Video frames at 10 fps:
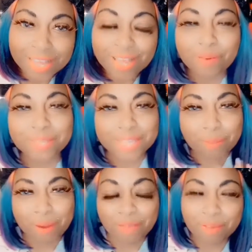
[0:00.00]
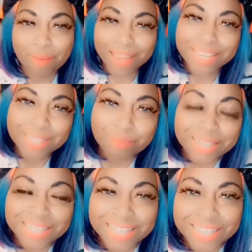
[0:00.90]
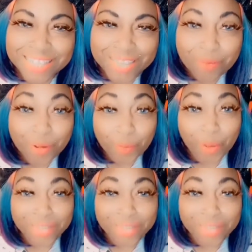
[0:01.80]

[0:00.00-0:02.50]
What's up, everybody? It's VCC with a quick